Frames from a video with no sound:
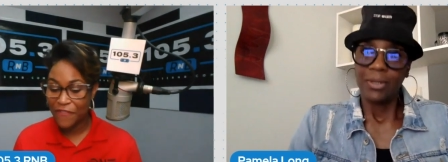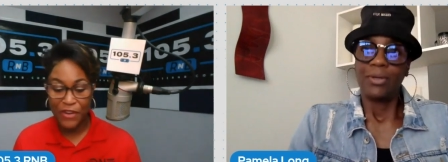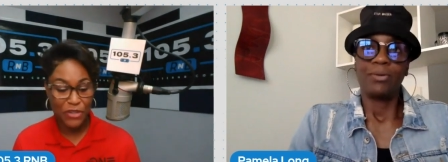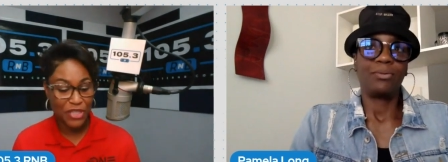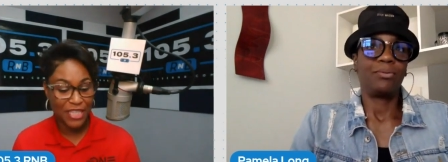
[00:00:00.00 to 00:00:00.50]

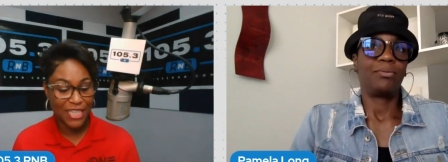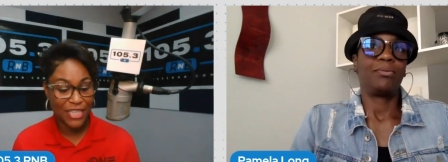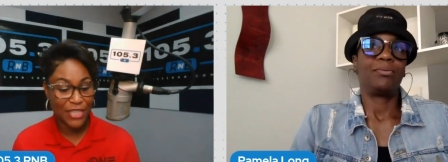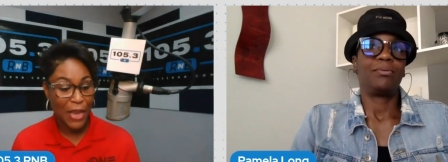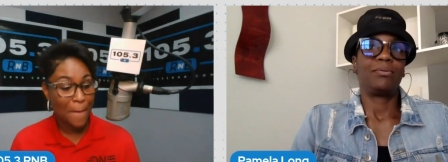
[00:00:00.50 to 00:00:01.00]

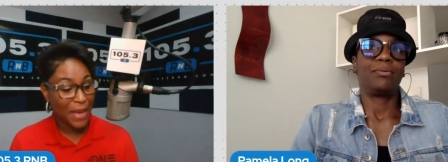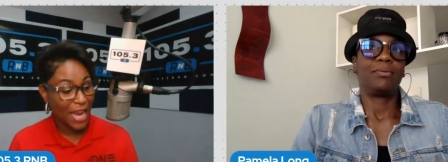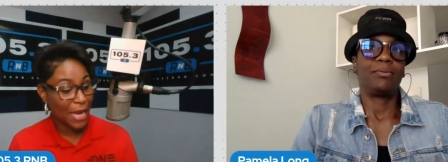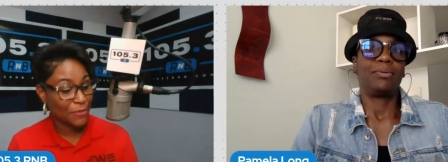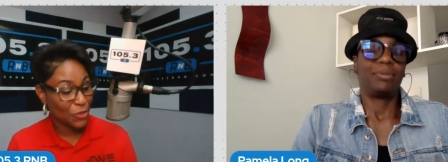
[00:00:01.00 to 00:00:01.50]
Speaker 1: versus
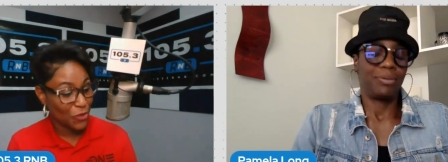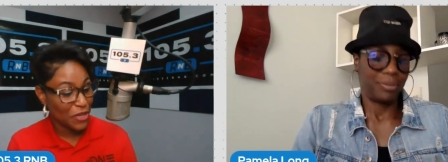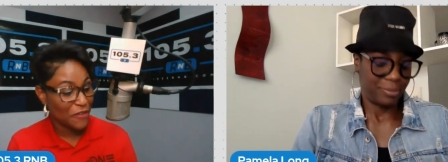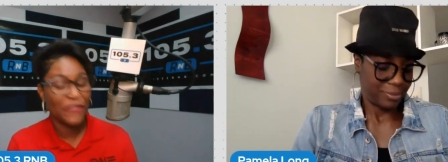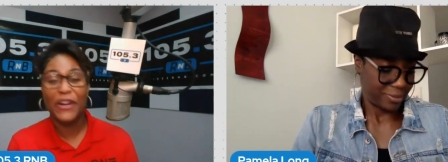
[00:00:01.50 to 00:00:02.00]
Pam's will for